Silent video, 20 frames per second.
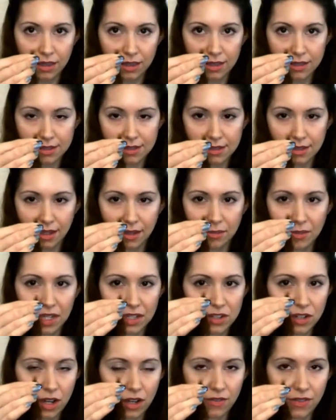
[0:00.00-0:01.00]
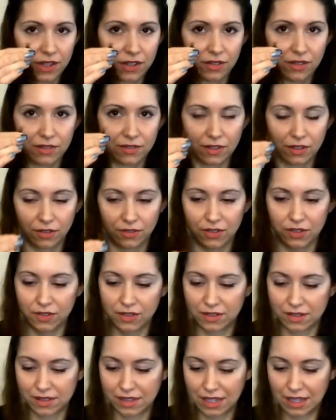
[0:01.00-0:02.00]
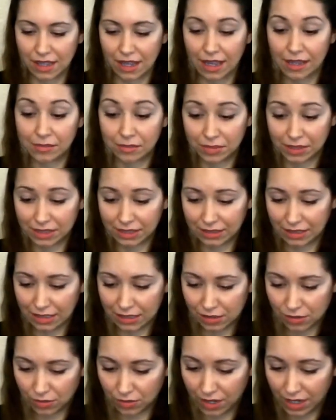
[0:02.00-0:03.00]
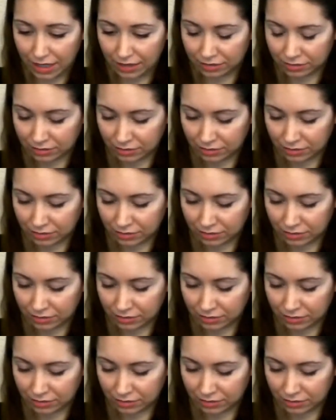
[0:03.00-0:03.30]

this much off. I don't even know if you can see that, but that's okay.